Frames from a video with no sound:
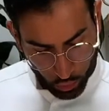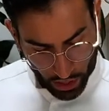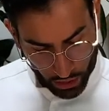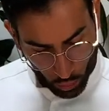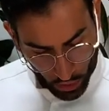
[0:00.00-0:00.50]

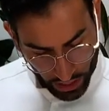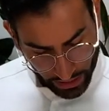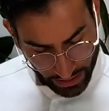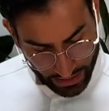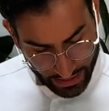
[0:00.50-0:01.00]
and when I
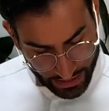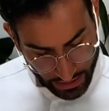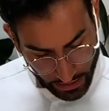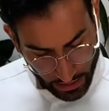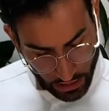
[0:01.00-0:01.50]
can
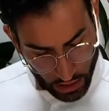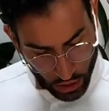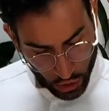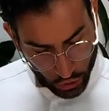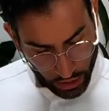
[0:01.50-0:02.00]
see
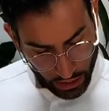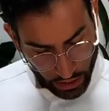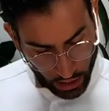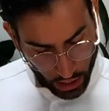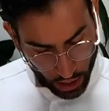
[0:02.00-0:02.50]

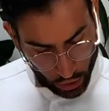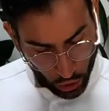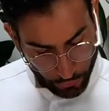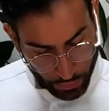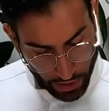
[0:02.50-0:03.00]
the
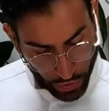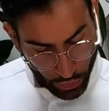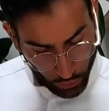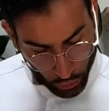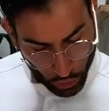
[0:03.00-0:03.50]
coffee bed
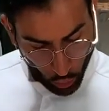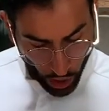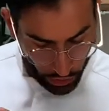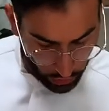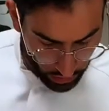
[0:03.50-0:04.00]
through the
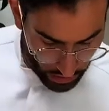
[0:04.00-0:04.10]
water,